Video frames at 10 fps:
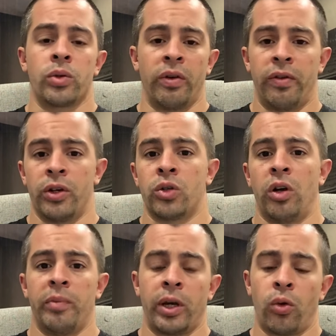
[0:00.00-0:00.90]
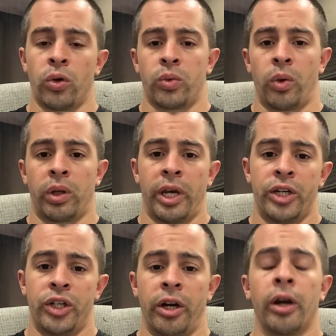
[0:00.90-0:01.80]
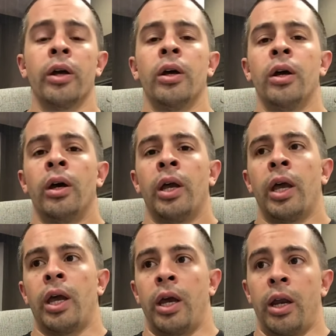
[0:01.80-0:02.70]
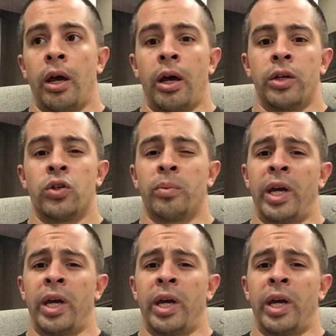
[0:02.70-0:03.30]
So I finished all of my coursework last year, and I took my